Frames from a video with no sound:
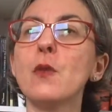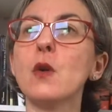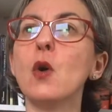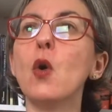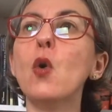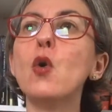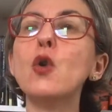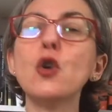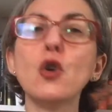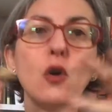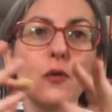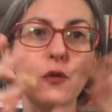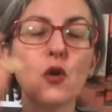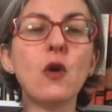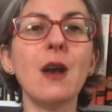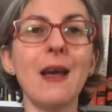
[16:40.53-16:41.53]
all of
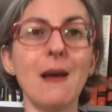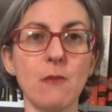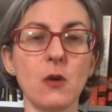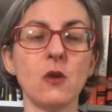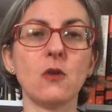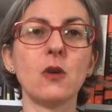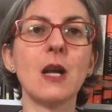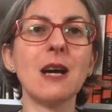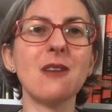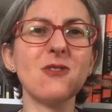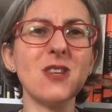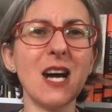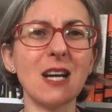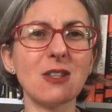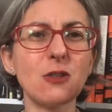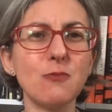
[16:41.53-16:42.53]
the lemon, like
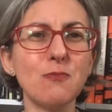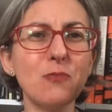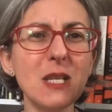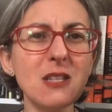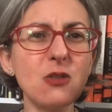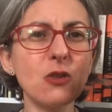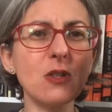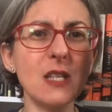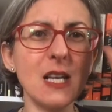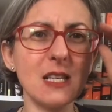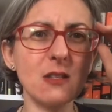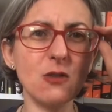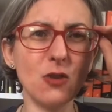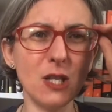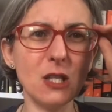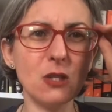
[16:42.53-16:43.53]
that
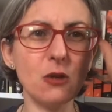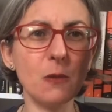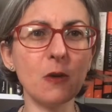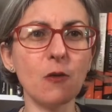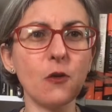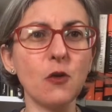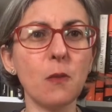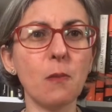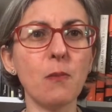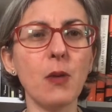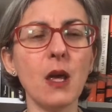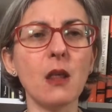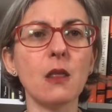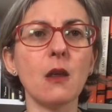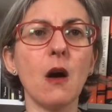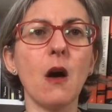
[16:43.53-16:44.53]
bitterness, a little bit of the pith,